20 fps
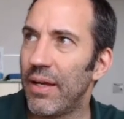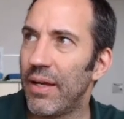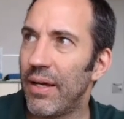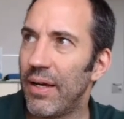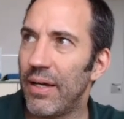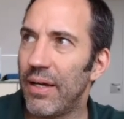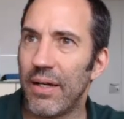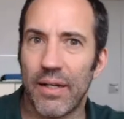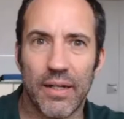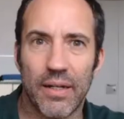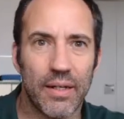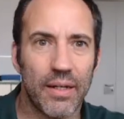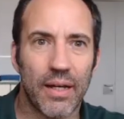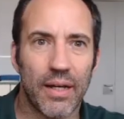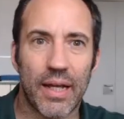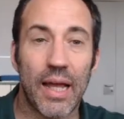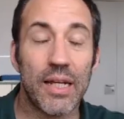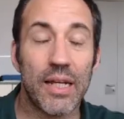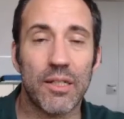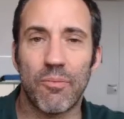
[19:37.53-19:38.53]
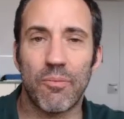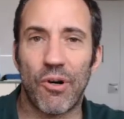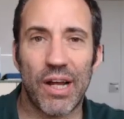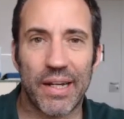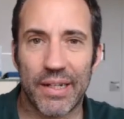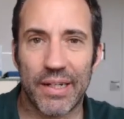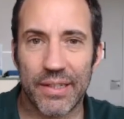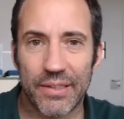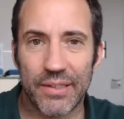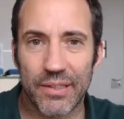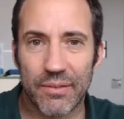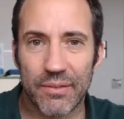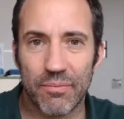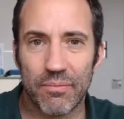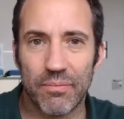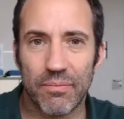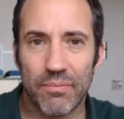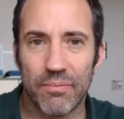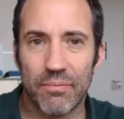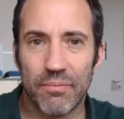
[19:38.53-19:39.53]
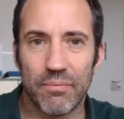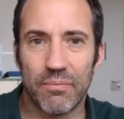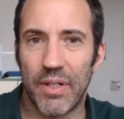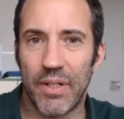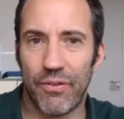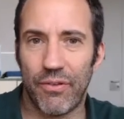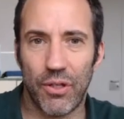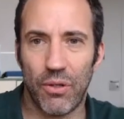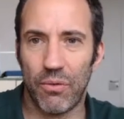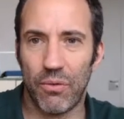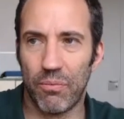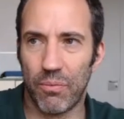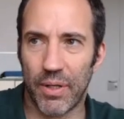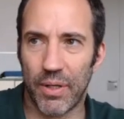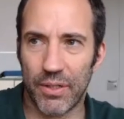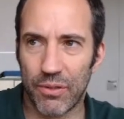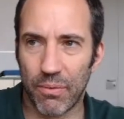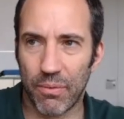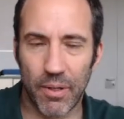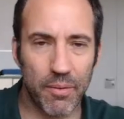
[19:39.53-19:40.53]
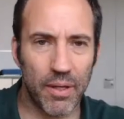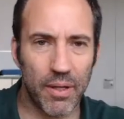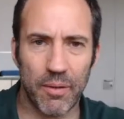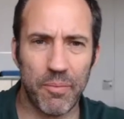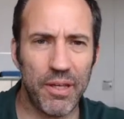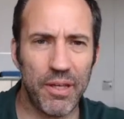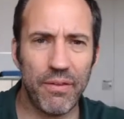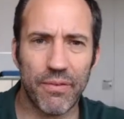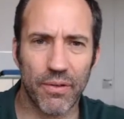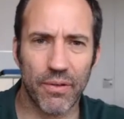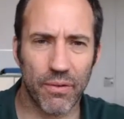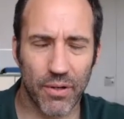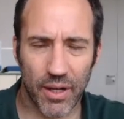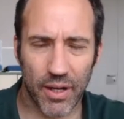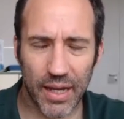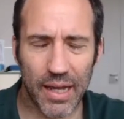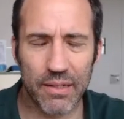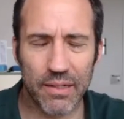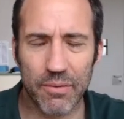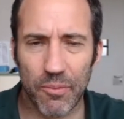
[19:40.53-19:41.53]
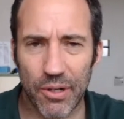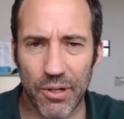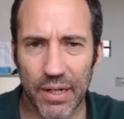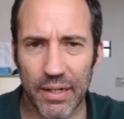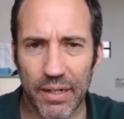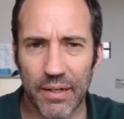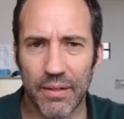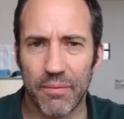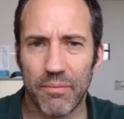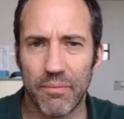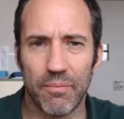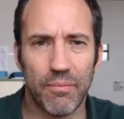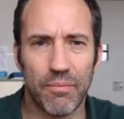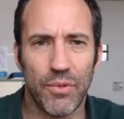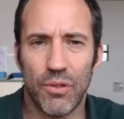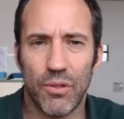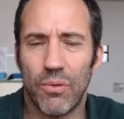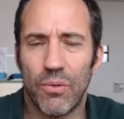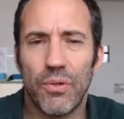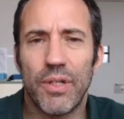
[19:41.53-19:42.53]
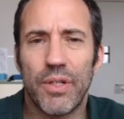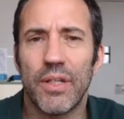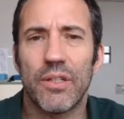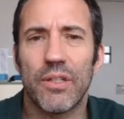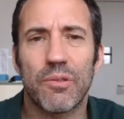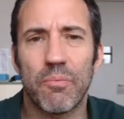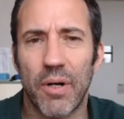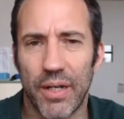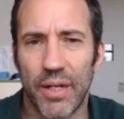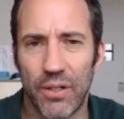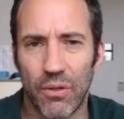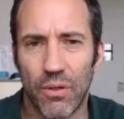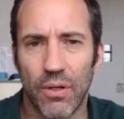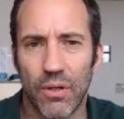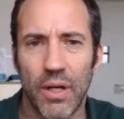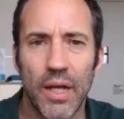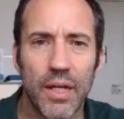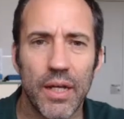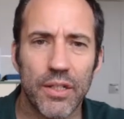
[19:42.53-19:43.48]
a catamaran is. If you went to Ibiza on a catamaran, your audience might not.